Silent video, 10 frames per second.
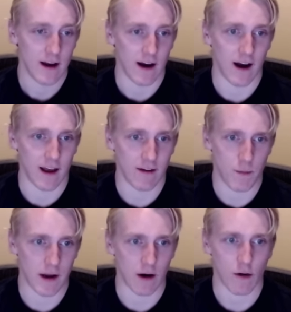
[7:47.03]
Uh, he's
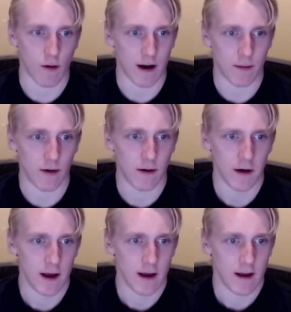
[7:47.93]
been incredible.
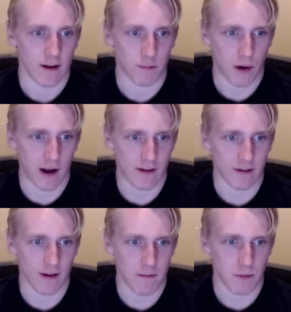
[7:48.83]
His price
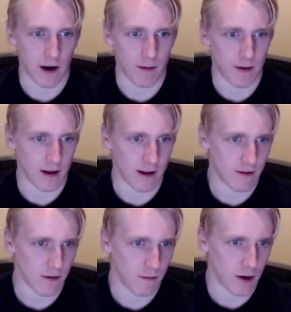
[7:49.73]
is up there. I mean,
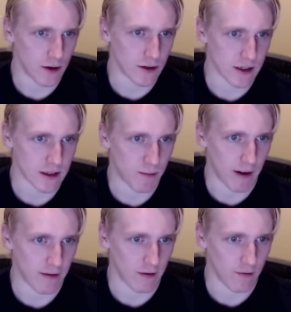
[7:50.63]
he's the most
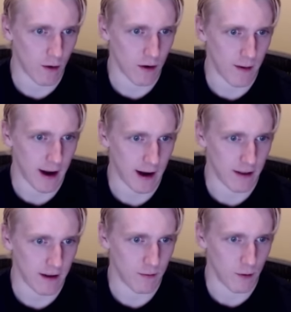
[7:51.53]
expensive quarterback. I
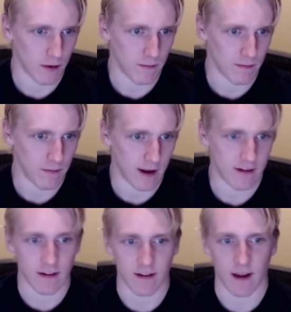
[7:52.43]
think he's more than
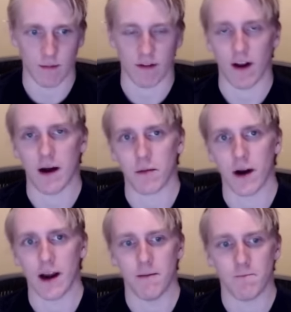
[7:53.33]
he's the same as Tom
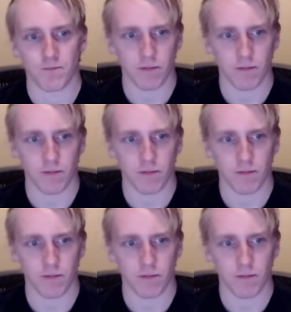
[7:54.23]
Brady,